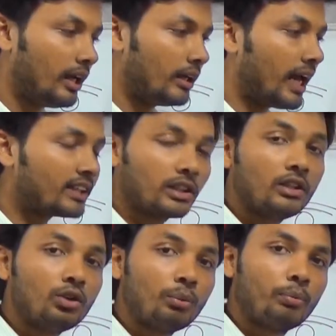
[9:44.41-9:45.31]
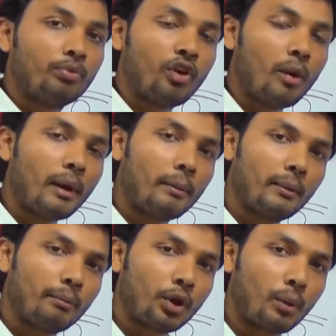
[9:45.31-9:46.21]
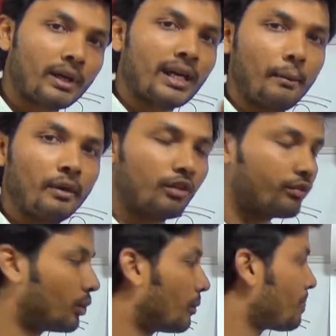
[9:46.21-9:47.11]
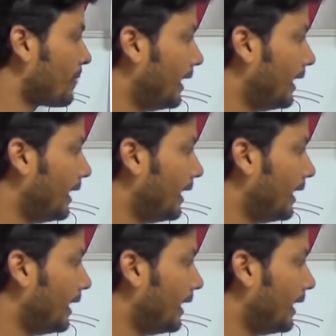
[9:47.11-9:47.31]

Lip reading: nozzle to form a proper laminar flow.